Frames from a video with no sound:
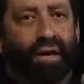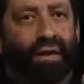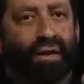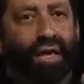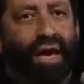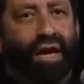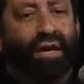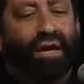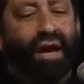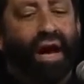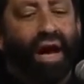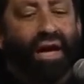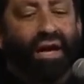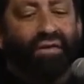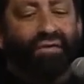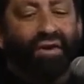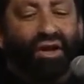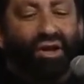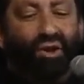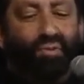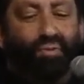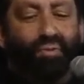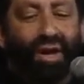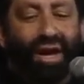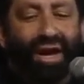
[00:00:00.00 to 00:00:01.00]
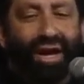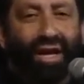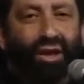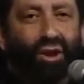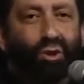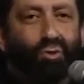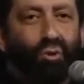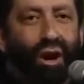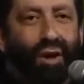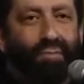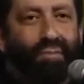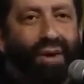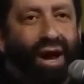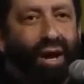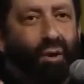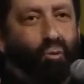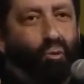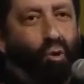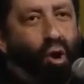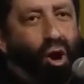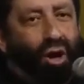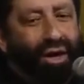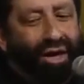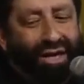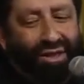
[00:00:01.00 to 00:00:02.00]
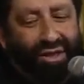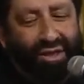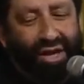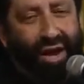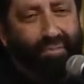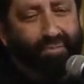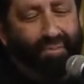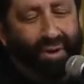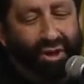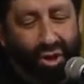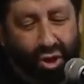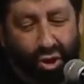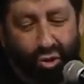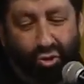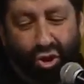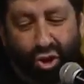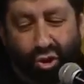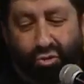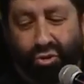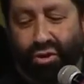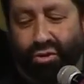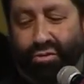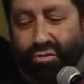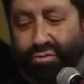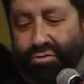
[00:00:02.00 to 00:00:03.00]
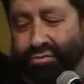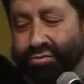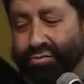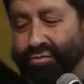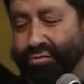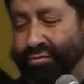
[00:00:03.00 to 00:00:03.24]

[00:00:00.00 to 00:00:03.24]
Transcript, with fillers: That kind of explains why my walk has not been usual.